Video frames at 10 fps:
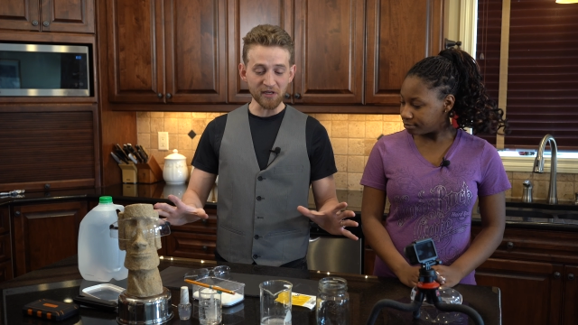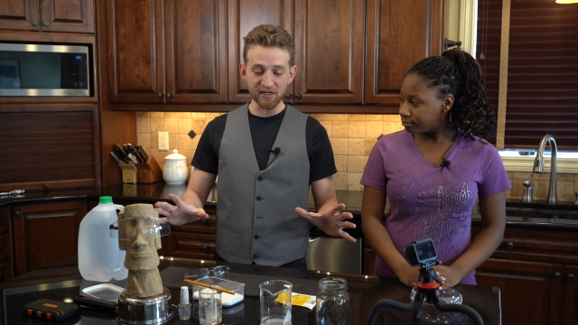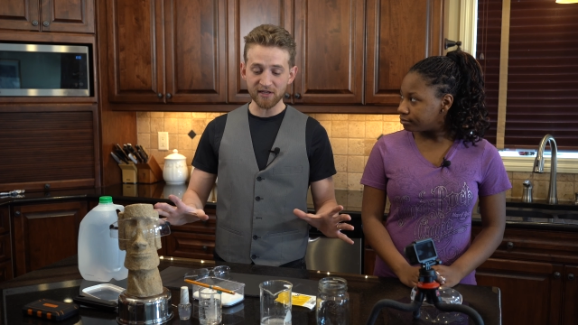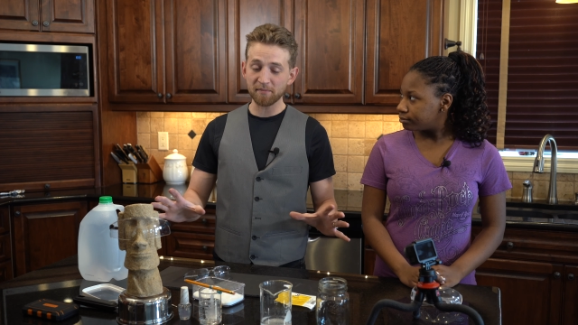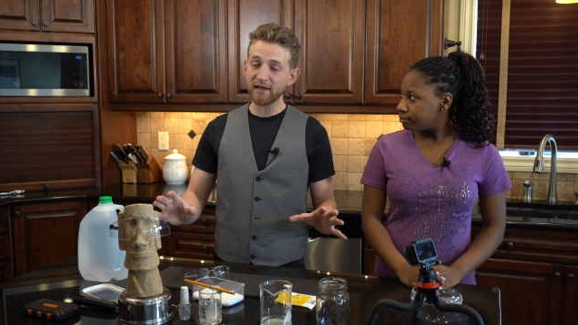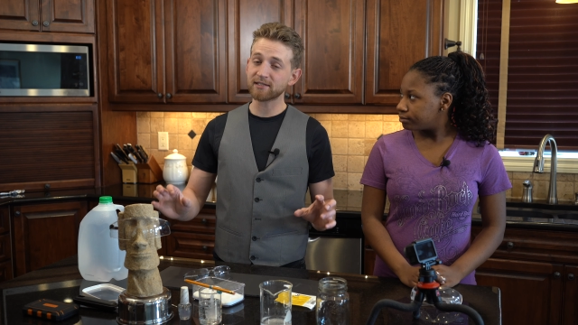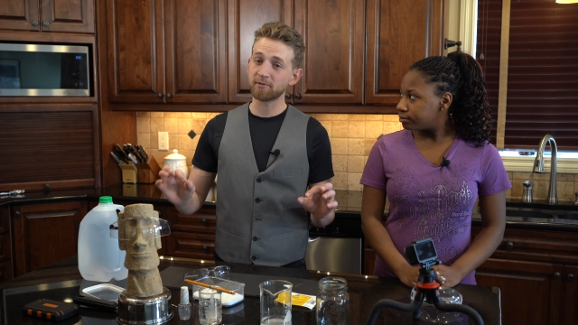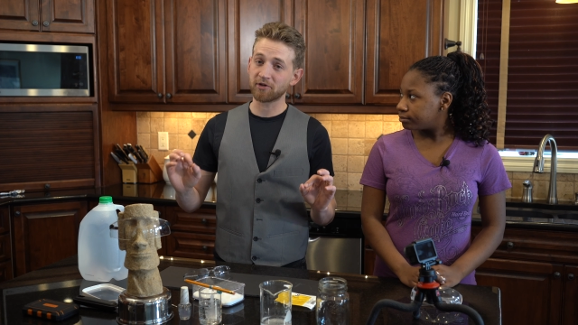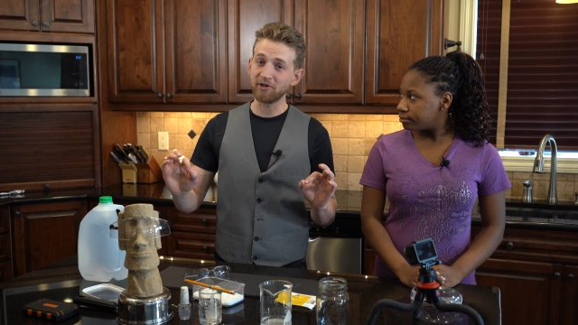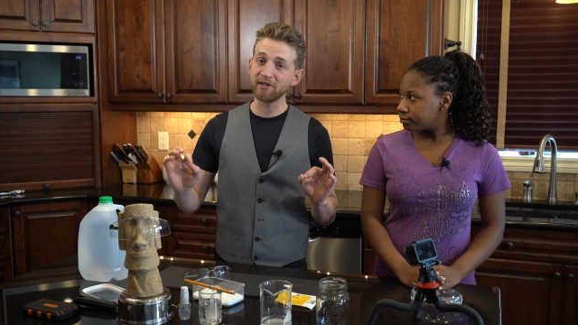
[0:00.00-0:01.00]
Speaker 1: we need to make
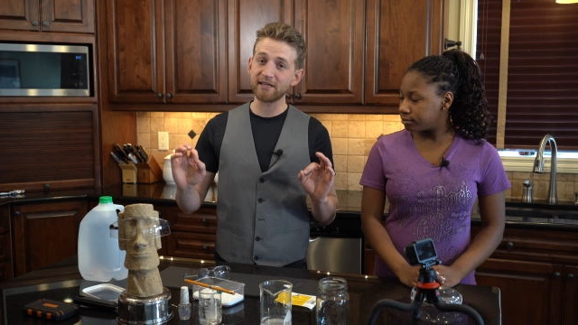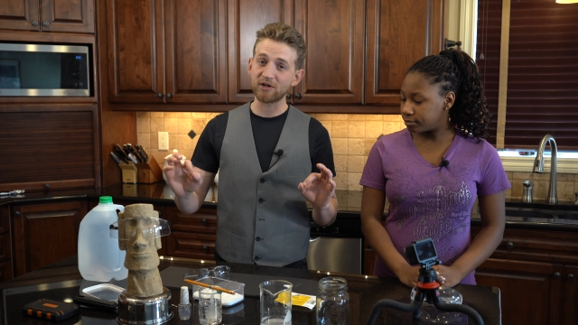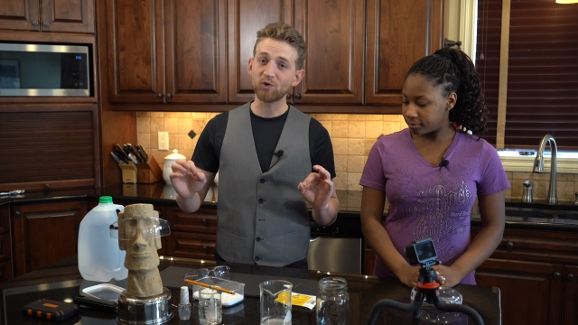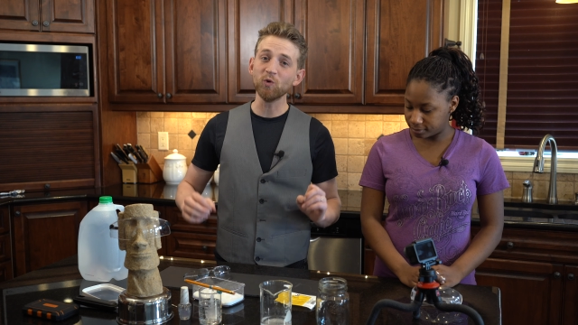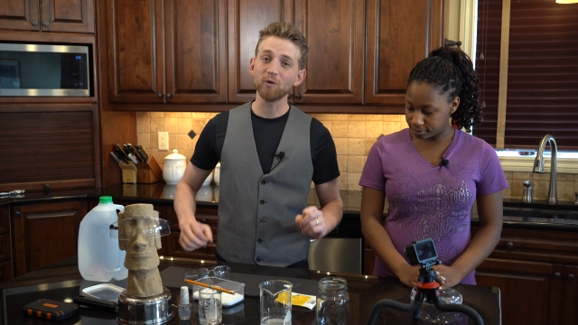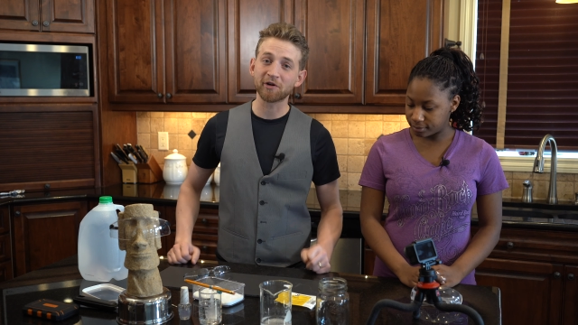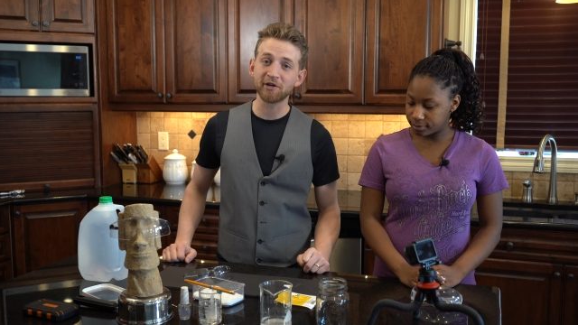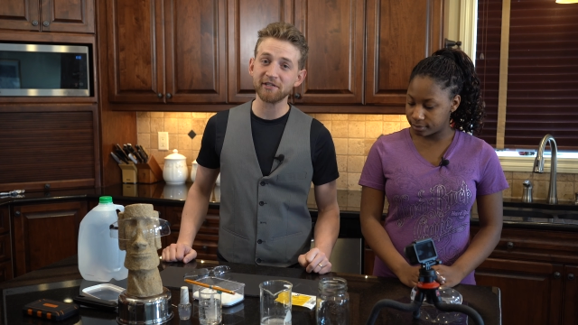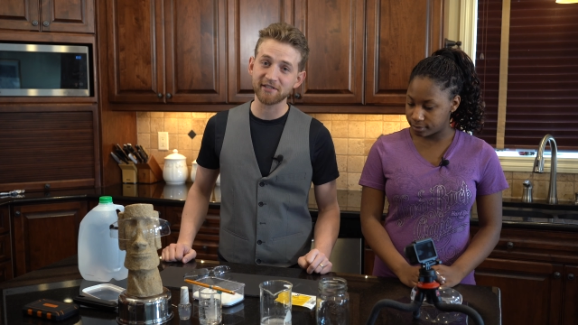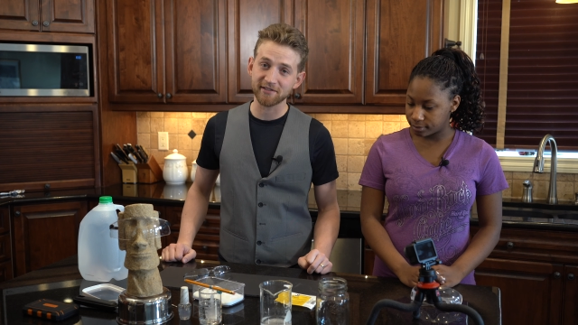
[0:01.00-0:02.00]
some really cool
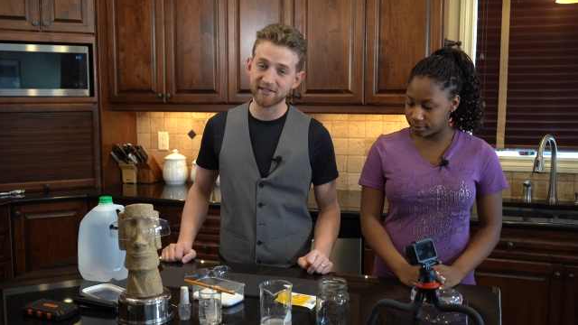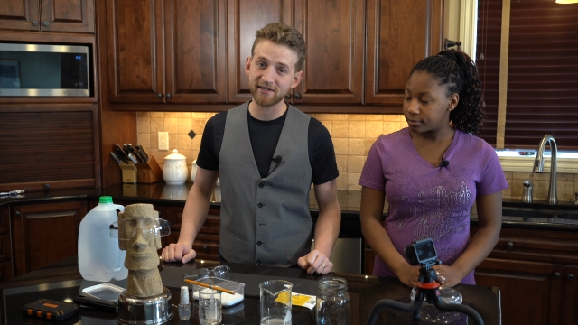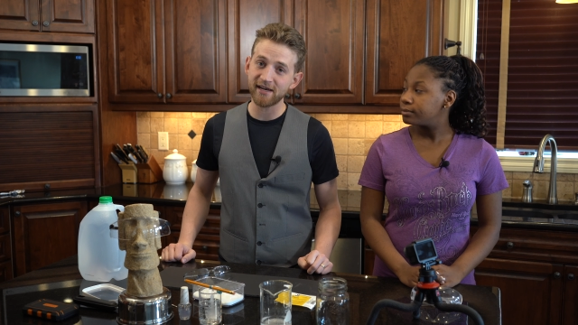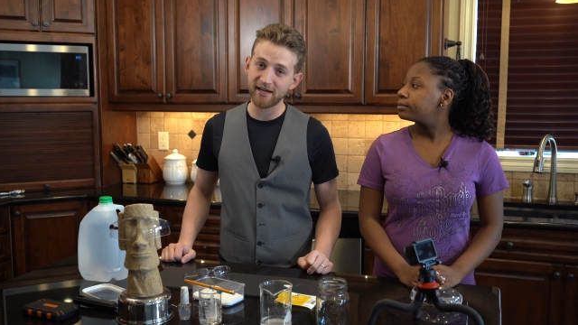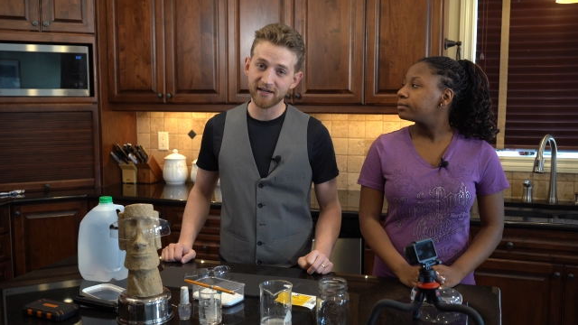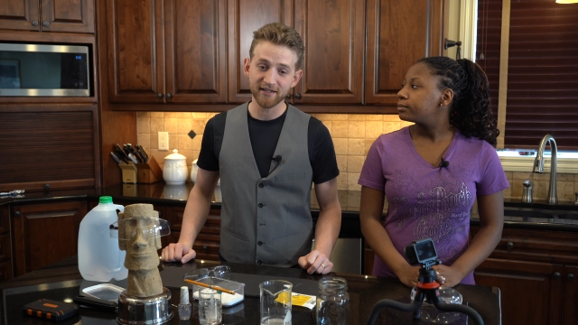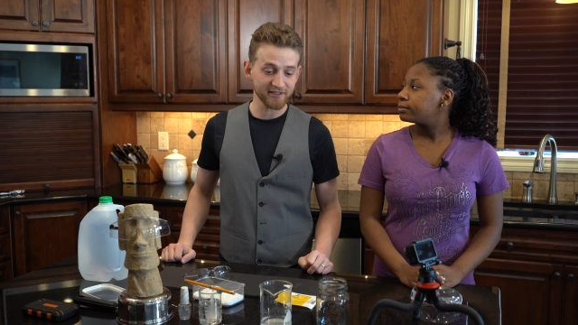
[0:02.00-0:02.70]
crystals today.